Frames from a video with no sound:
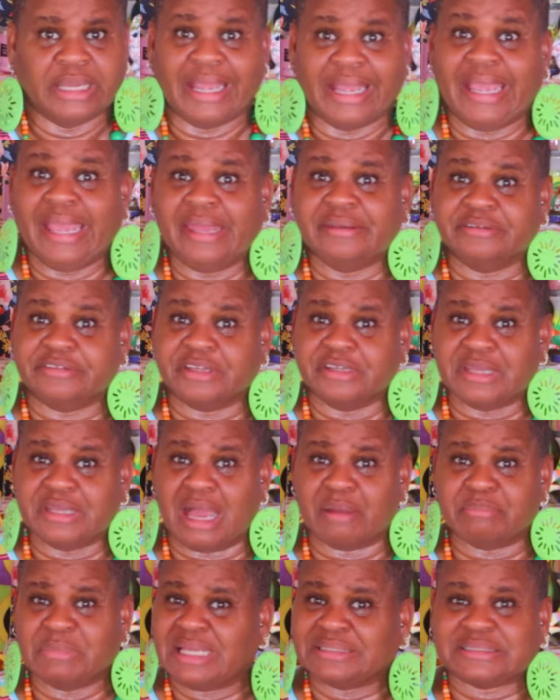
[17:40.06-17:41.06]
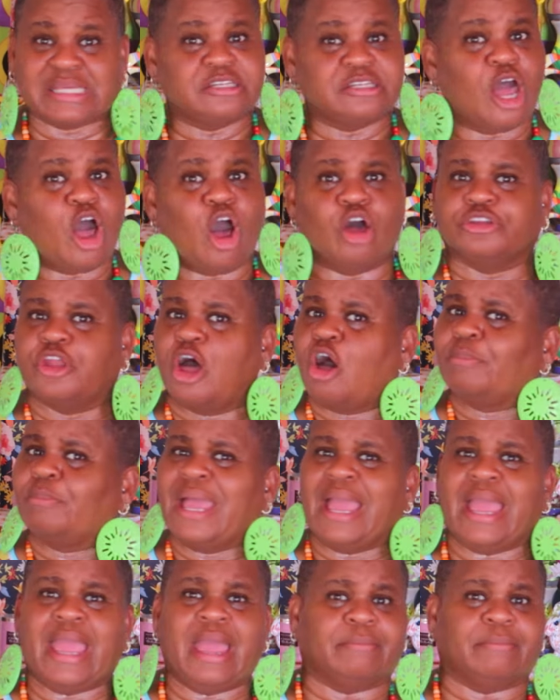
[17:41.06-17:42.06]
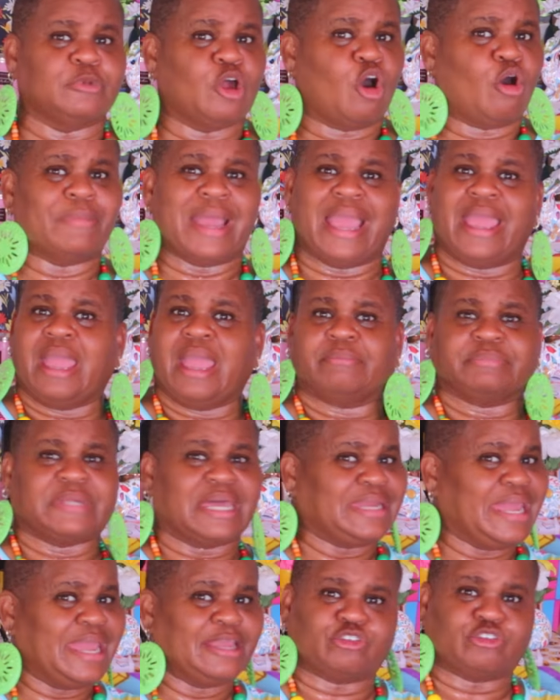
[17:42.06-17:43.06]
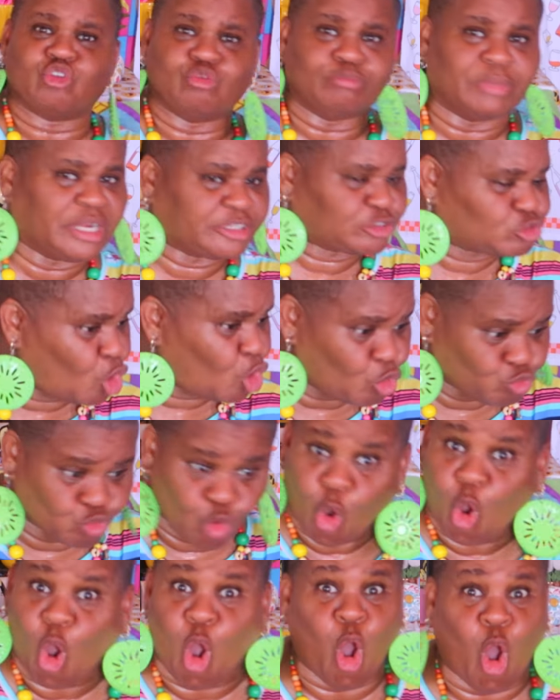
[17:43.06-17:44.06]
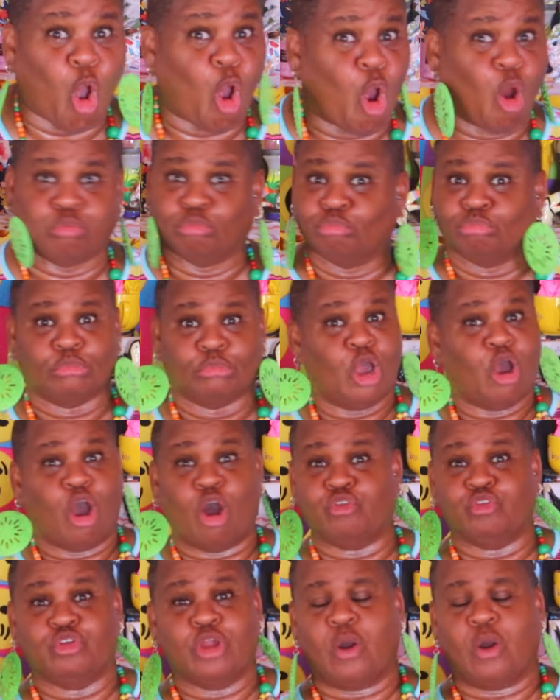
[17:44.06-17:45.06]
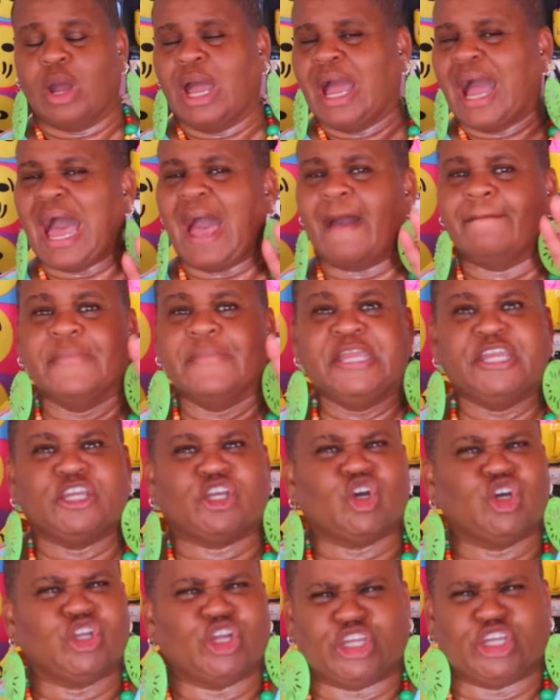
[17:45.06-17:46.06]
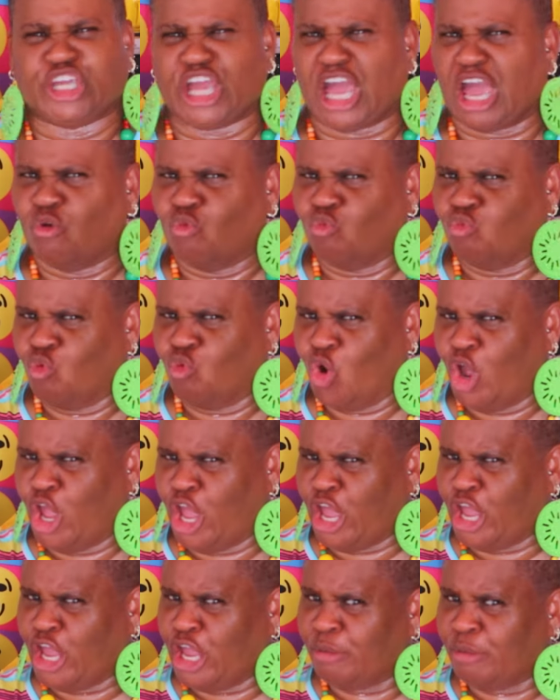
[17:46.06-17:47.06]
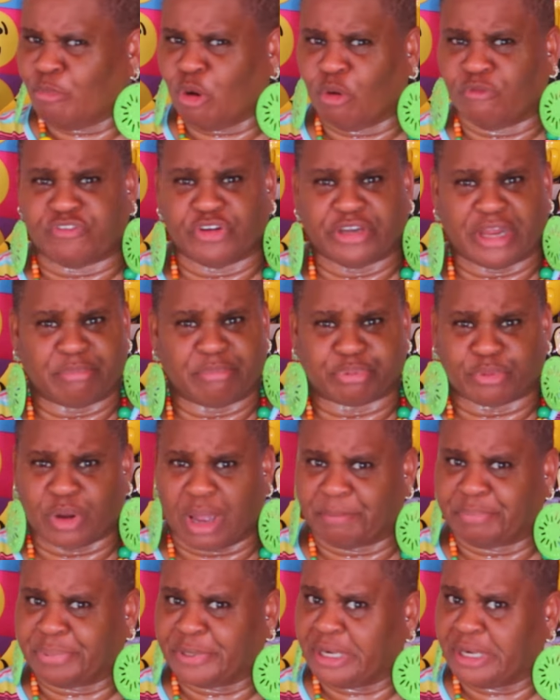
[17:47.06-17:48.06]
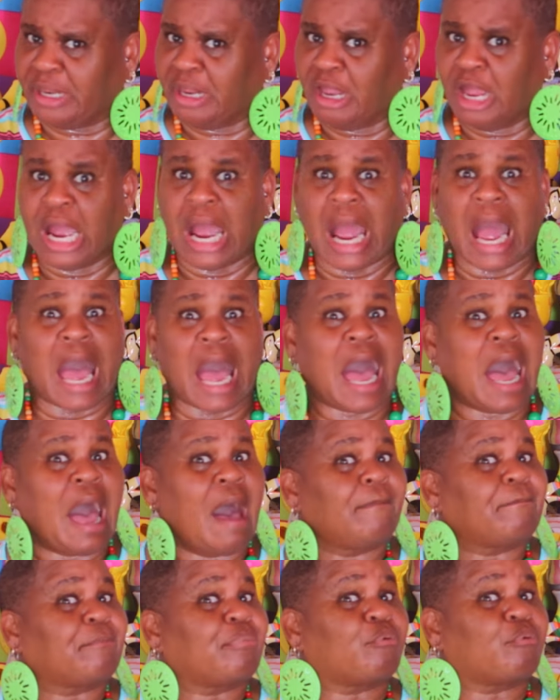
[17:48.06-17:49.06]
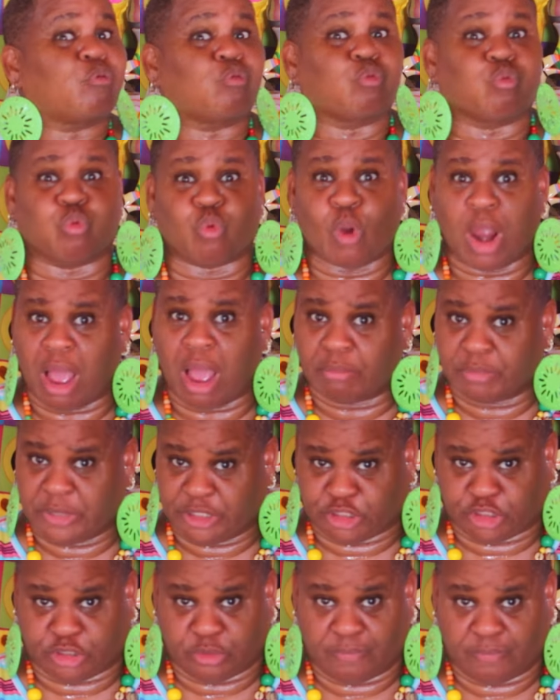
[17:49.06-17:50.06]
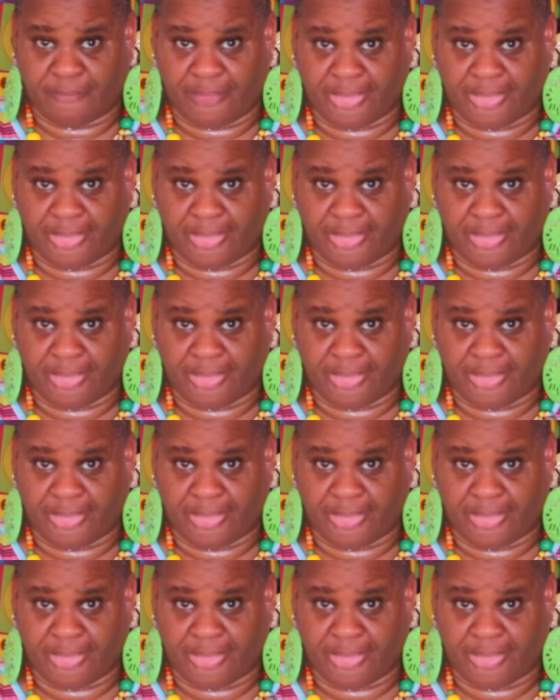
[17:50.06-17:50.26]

And the young man said, no, ma'am, that ain't too much. No. Oh, no. I mean, could have got way more for that property. I promise you.